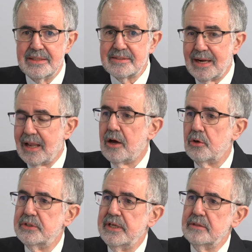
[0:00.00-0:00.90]
This
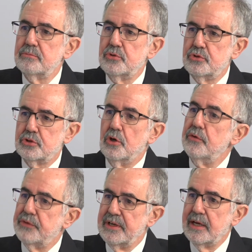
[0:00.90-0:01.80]
allowed them to
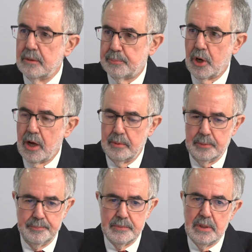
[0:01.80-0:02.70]
solve another problem.
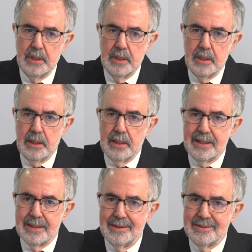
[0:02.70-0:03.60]

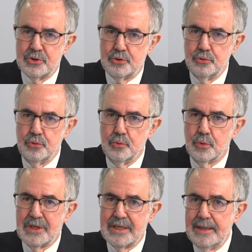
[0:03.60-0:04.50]
To
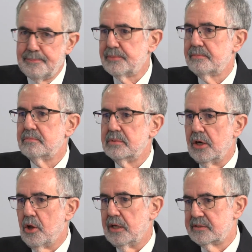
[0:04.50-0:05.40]
keep the
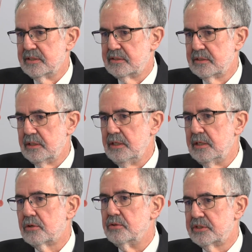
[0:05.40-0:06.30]
losses in
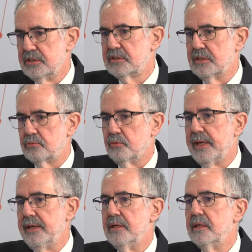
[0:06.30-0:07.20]
a consistent
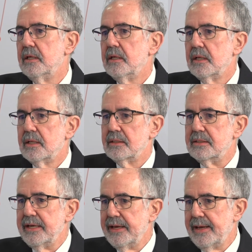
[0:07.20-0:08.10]
way,
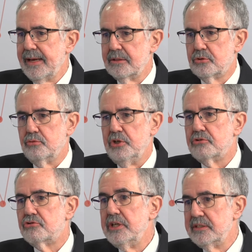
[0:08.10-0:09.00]
they had to
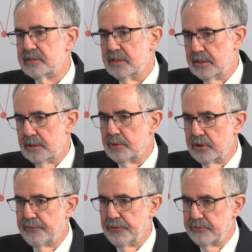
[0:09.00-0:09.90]
increase the number
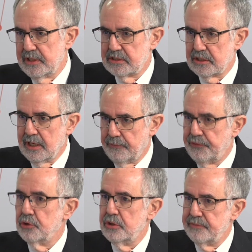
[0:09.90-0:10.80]
of
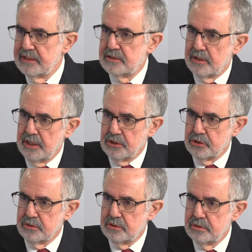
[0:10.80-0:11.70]
field
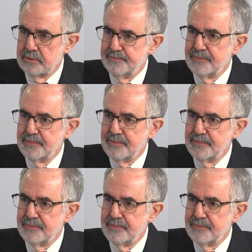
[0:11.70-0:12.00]
investigations.